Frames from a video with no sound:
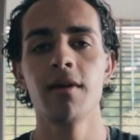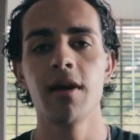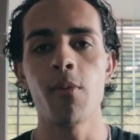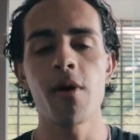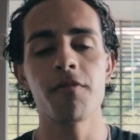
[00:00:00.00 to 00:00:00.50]

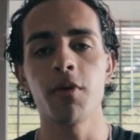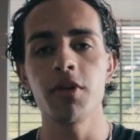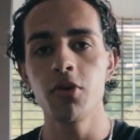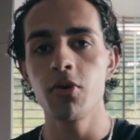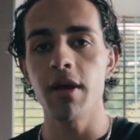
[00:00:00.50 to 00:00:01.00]
However, when
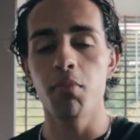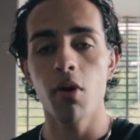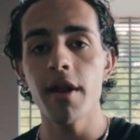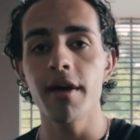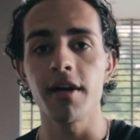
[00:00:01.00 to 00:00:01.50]
you create
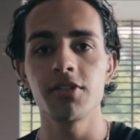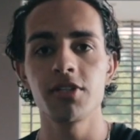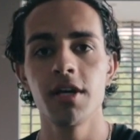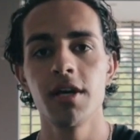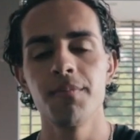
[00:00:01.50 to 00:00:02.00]
products,
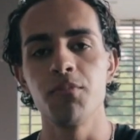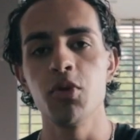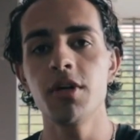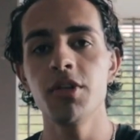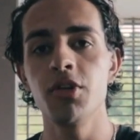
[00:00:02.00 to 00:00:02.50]

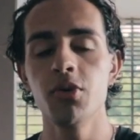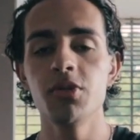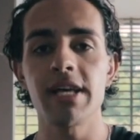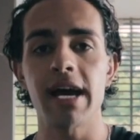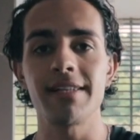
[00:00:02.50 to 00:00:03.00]
you can
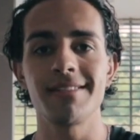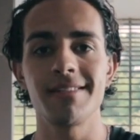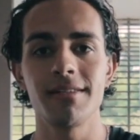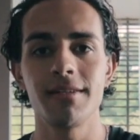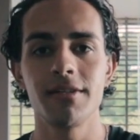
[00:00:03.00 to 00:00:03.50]
use that
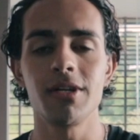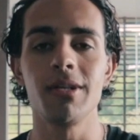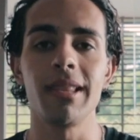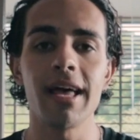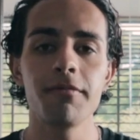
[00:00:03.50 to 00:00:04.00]
to
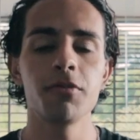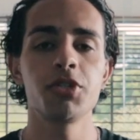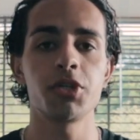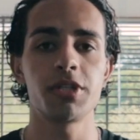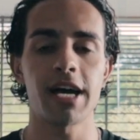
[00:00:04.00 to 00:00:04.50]

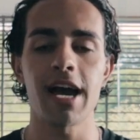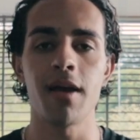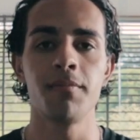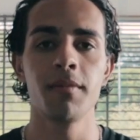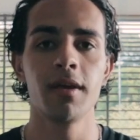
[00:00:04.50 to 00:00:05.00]
leverage your
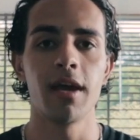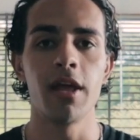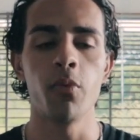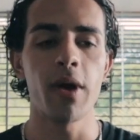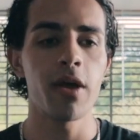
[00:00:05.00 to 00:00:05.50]
time in
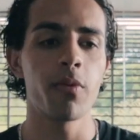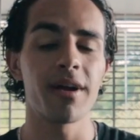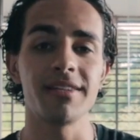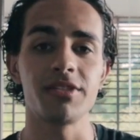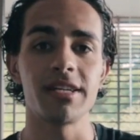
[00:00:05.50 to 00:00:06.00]
a way where
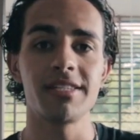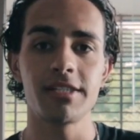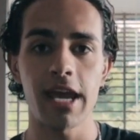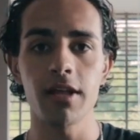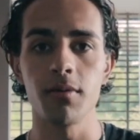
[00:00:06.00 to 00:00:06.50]
it is
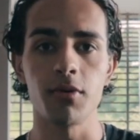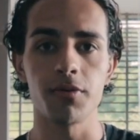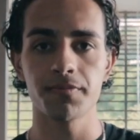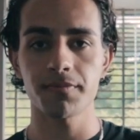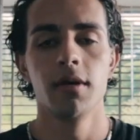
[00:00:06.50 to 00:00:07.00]
scalable.
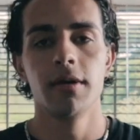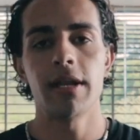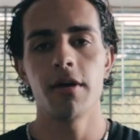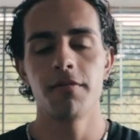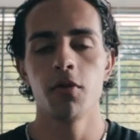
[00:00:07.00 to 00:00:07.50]

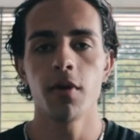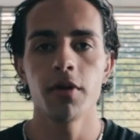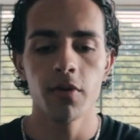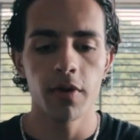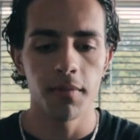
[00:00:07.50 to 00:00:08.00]
Now, if you're
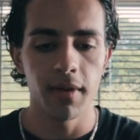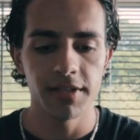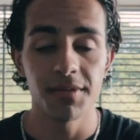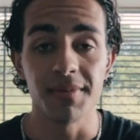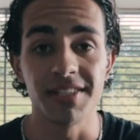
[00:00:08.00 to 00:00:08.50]
wondering what it
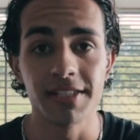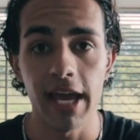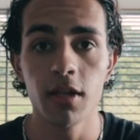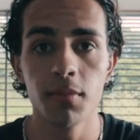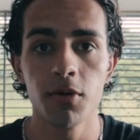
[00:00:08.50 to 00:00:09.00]
means to be
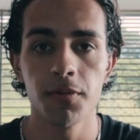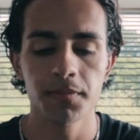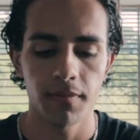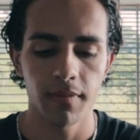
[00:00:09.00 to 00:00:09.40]
scalable,